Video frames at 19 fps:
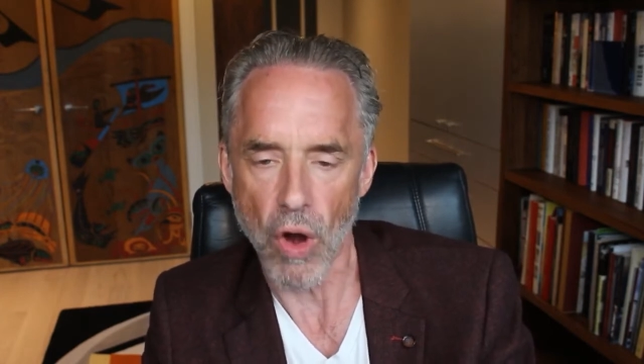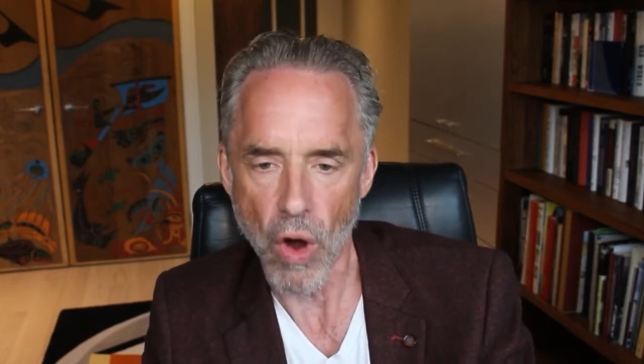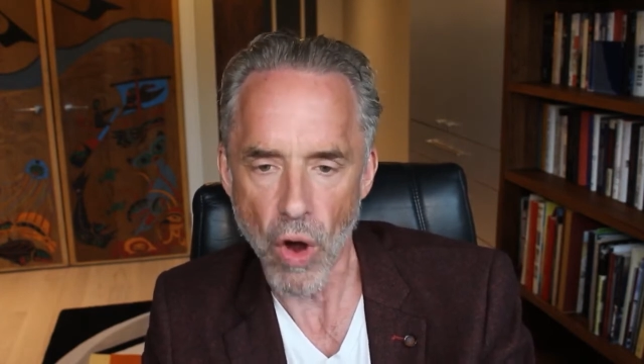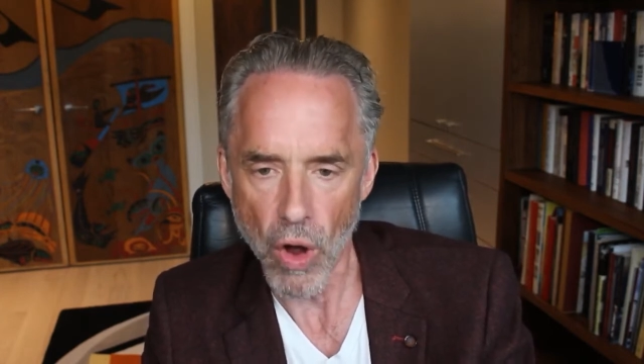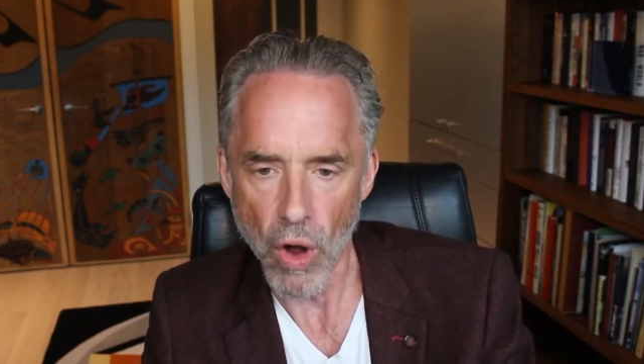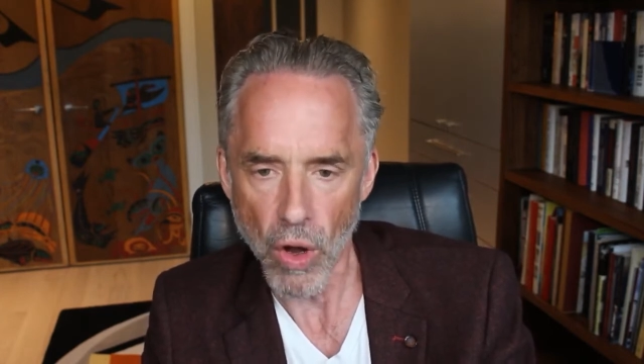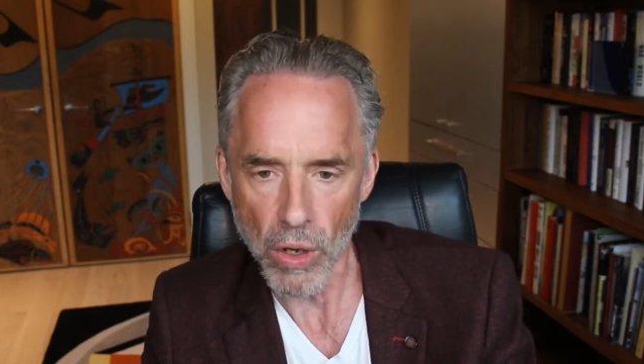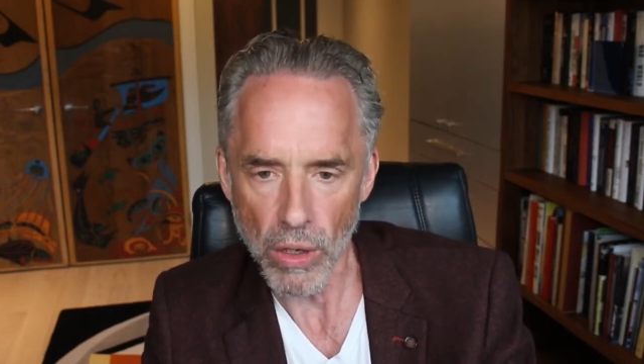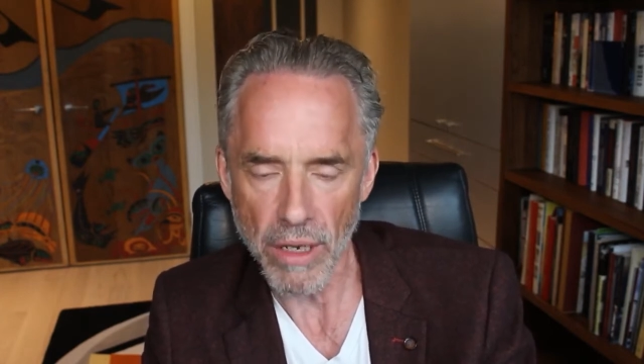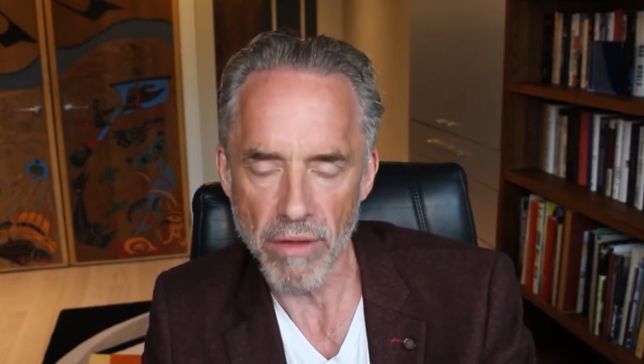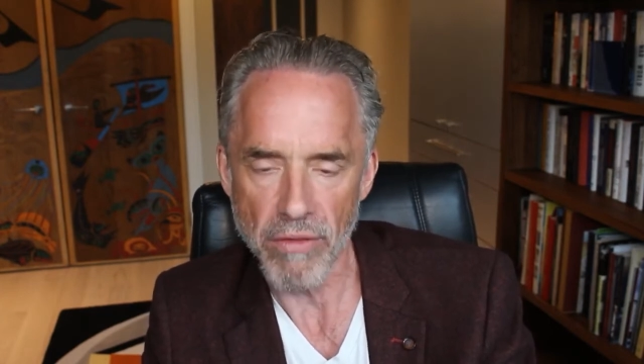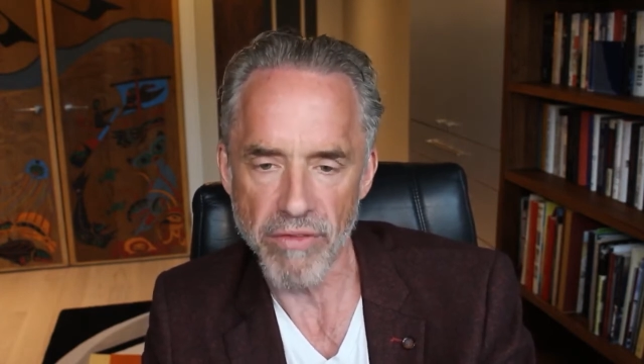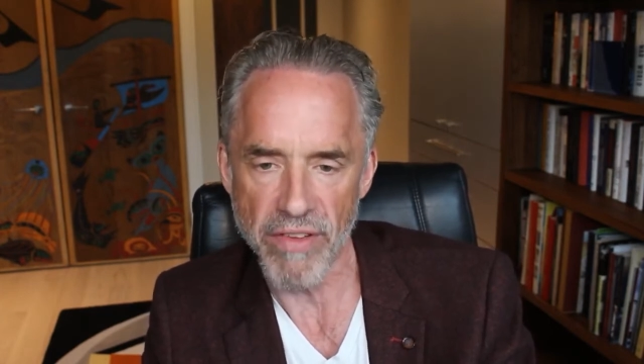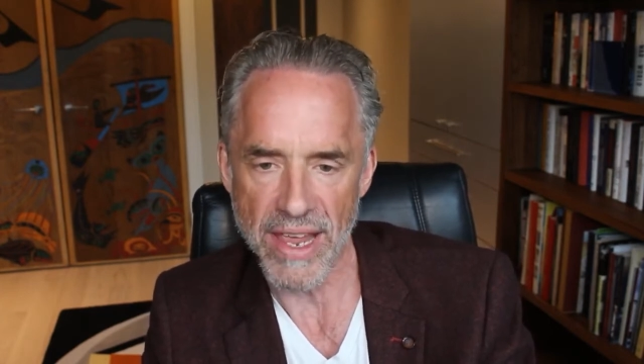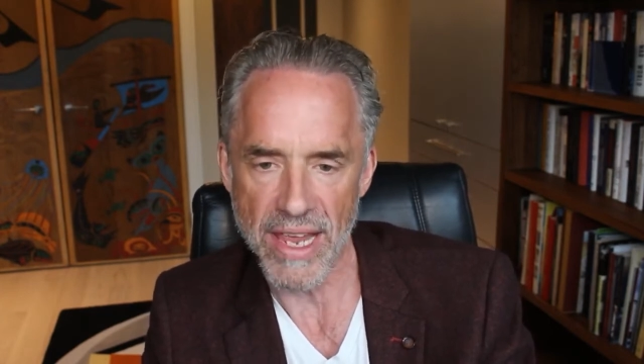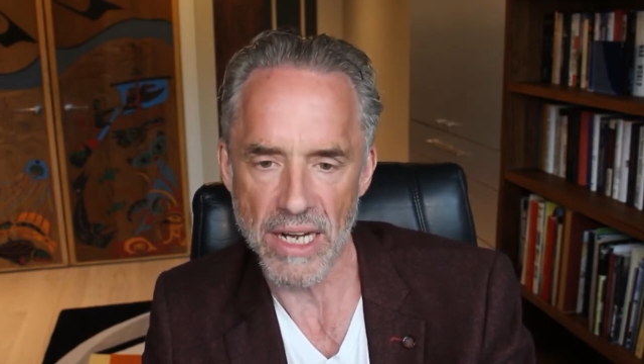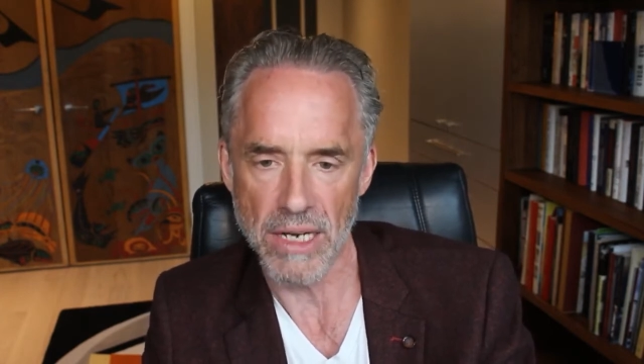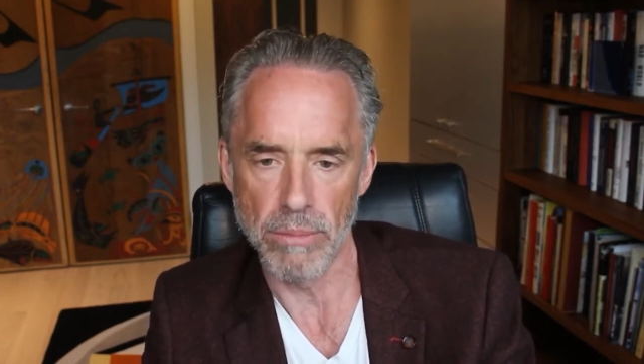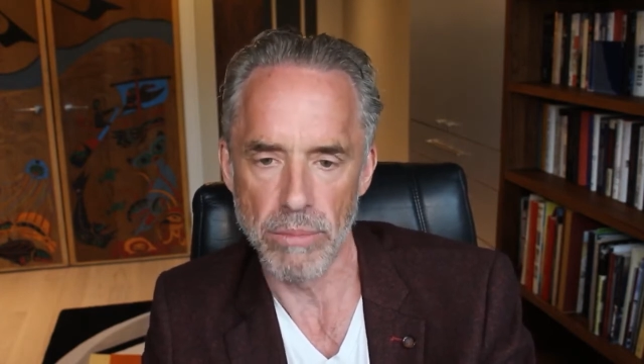all
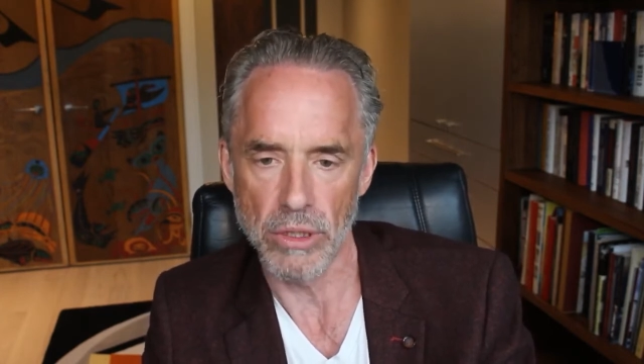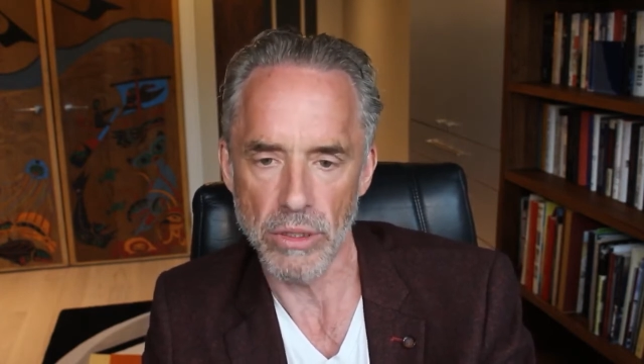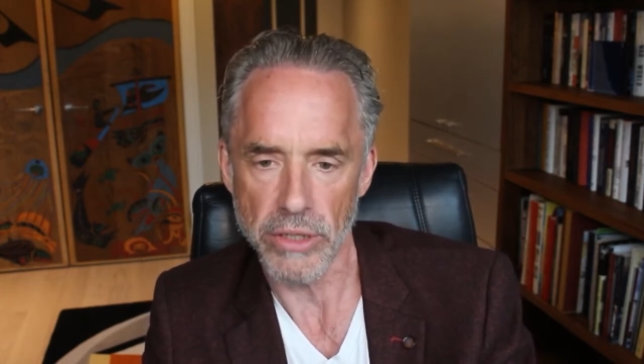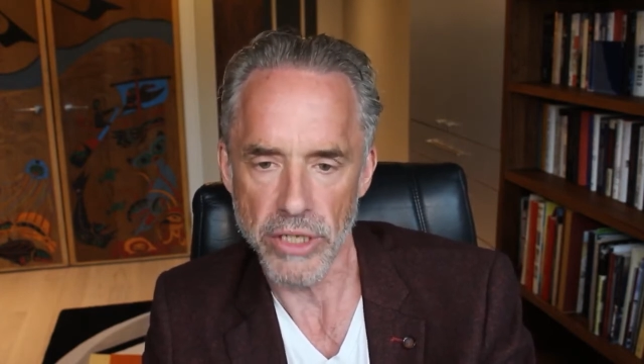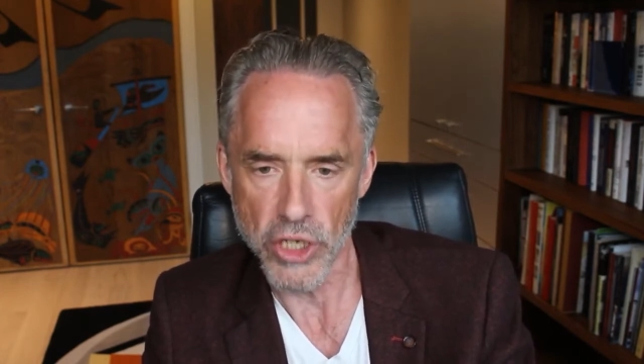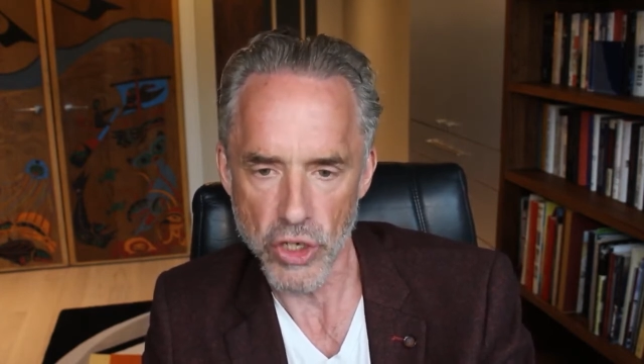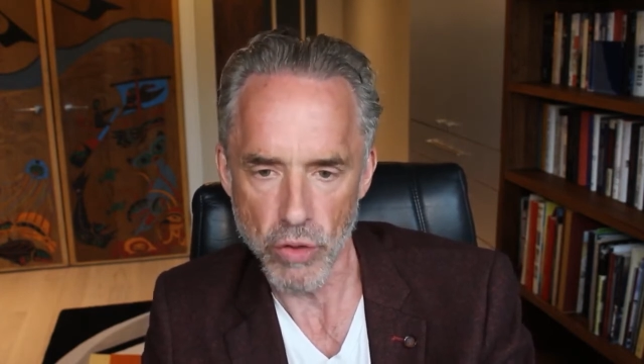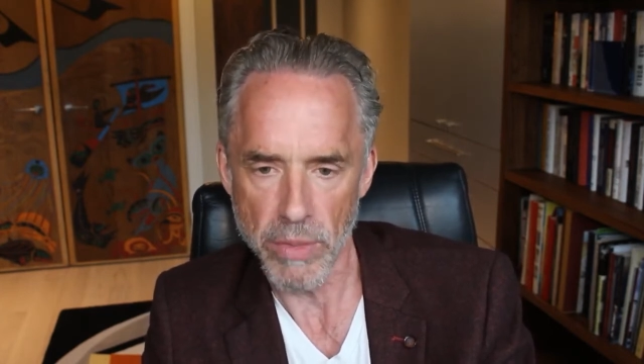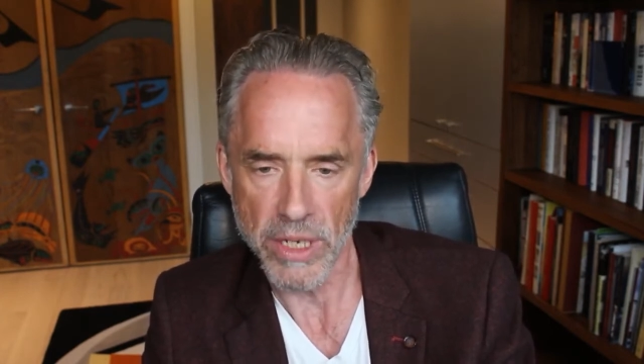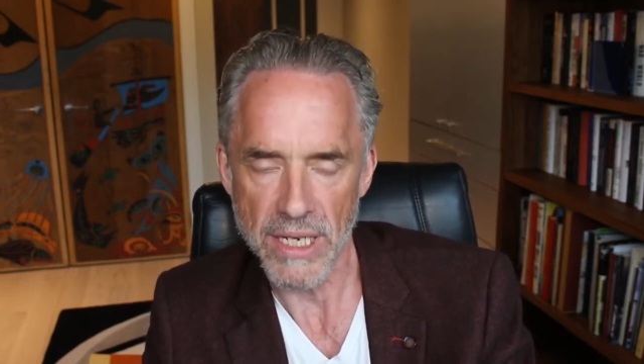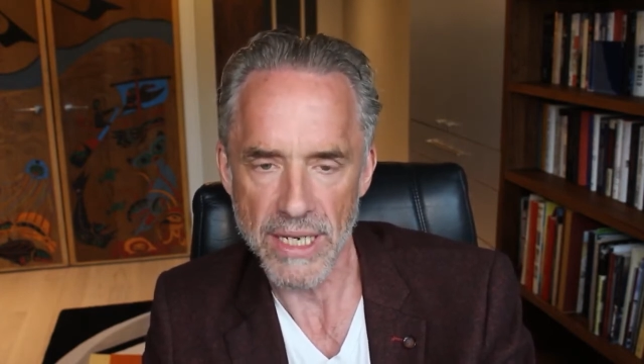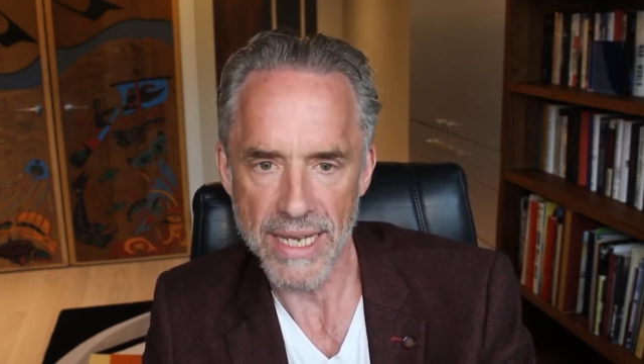available human